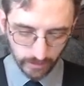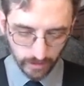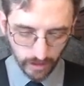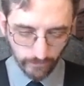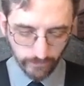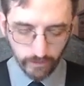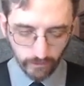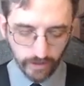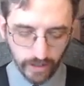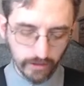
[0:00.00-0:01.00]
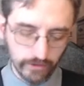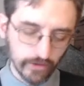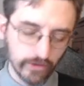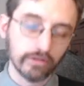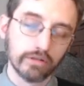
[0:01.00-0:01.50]
a few
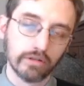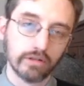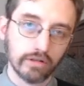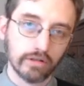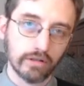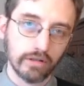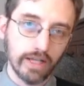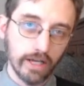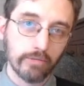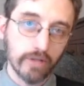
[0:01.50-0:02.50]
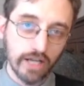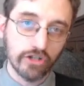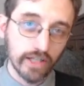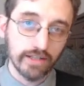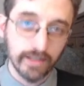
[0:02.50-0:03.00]
things to help you hedge
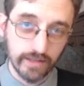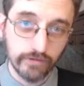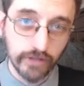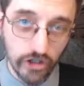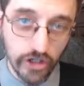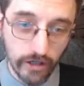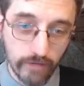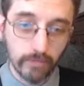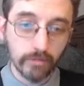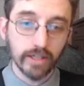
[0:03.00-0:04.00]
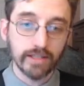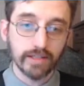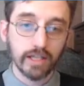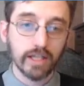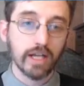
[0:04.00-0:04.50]
against this inflationary bubble, because
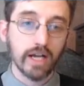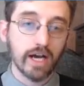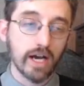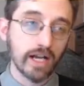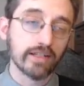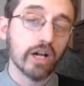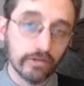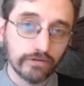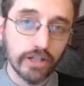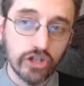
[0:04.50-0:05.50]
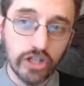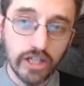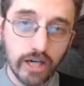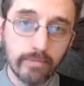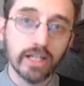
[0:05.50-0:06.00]
I saw inflation
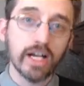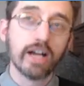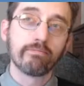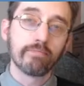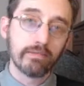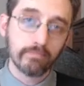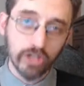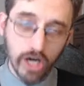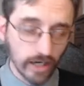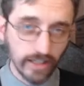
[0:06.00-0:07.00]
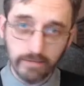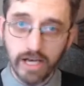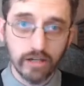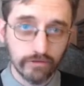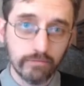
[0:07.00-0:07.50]
coming. I've been talking
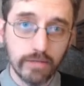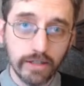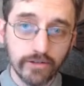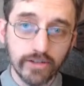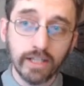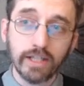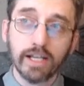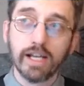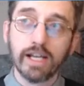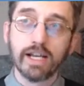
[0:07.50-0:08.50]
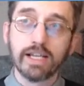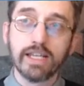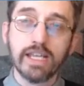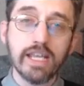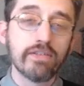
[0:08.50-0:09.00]
about it for months.
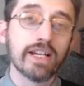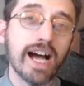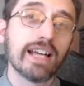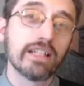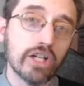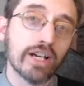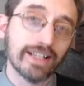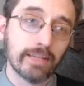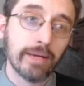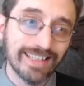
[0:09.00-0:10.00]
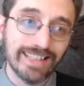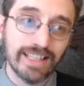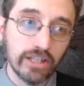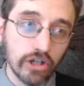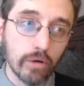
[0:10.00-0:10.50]
Even I did not expect it to
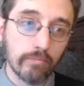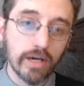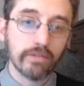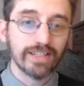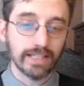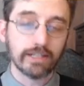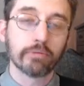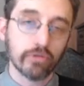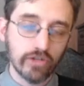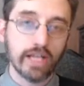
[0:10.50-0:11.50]
go above 6%.